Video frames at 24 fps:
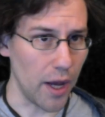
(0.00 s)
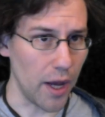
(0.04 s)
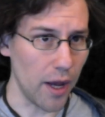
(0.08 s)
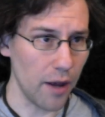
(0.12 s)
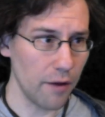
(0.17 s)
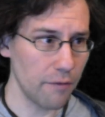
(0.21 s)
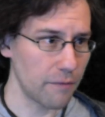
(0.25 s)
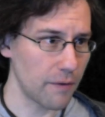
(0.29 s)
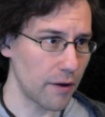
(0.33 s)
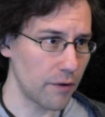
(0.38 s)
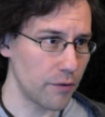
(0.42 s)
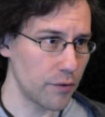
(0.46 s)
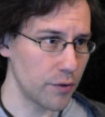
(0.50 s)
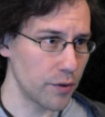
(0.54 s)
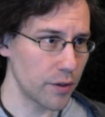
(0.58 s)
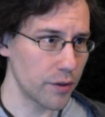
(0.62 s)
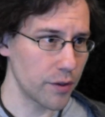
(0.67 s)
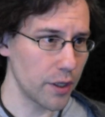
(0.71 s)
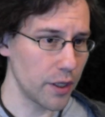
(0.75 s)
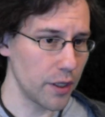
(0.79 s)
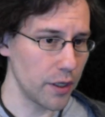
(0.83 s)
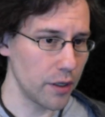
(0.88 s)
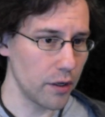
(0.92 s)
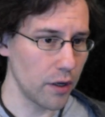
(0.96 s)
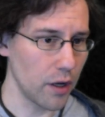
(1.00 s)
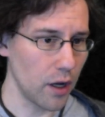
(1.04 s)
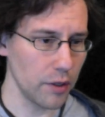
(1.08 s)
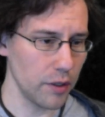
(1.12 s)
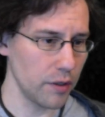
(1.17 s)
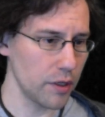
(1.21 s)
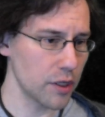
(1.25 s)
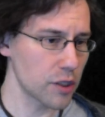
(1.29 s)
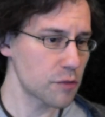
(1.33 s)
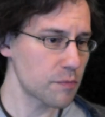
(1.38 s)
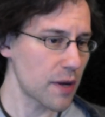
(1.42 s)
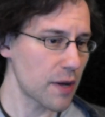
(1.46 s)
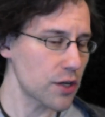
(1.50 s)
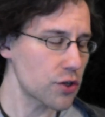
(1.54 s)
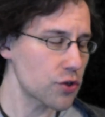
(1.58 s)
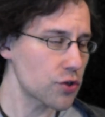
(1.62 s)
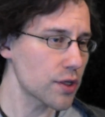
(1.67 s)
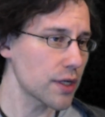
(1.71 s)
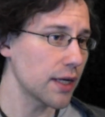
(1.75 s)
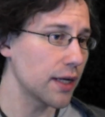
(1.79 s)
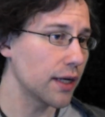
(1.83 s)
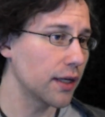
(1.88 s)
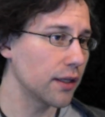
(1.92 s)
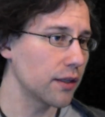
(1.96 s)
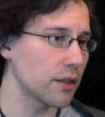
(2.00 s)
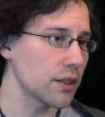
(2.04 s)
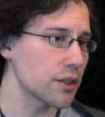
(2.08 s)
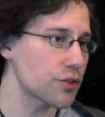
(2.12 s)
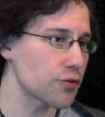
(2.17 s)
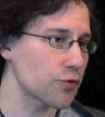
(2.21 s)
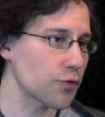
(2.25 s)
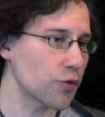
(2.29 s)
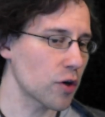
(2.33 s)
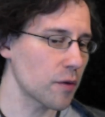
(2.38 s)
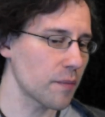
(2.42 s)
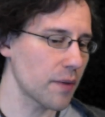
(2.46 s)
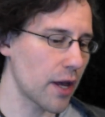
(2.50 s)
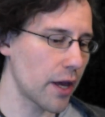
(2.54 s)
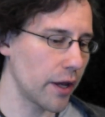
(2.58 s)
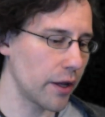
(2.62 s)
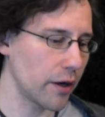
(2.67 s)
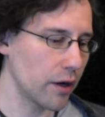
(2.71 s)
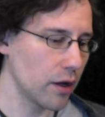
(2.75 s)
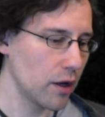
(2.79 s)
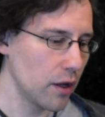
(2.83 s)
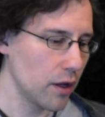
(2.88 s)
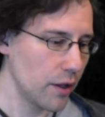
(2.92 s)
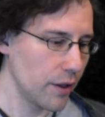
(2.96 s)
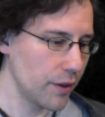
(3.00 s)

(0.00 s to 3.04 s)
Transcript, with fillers: Yeah, I've found that, it, especially in this format